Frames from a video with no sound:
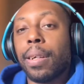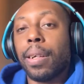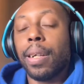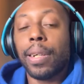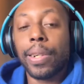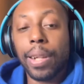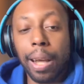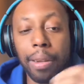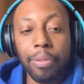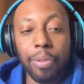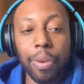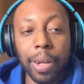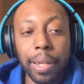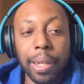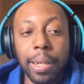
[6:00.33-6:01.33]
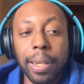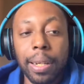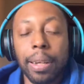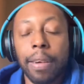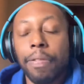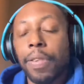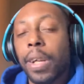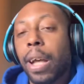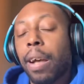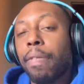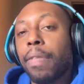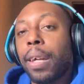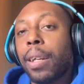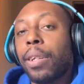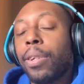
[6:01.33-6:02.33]
is not ready enough to have
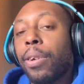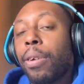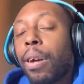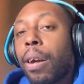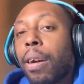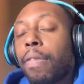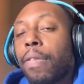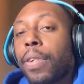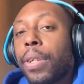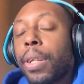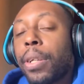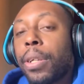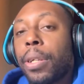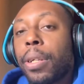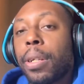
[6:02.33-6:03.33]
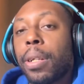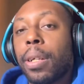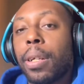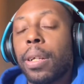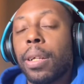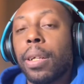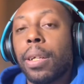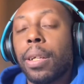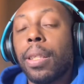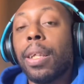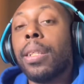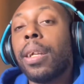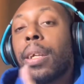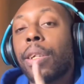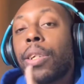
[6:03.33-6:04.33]
that adult conversation,
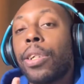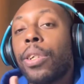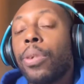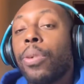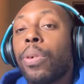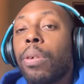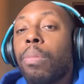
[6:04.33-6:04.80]
then they're still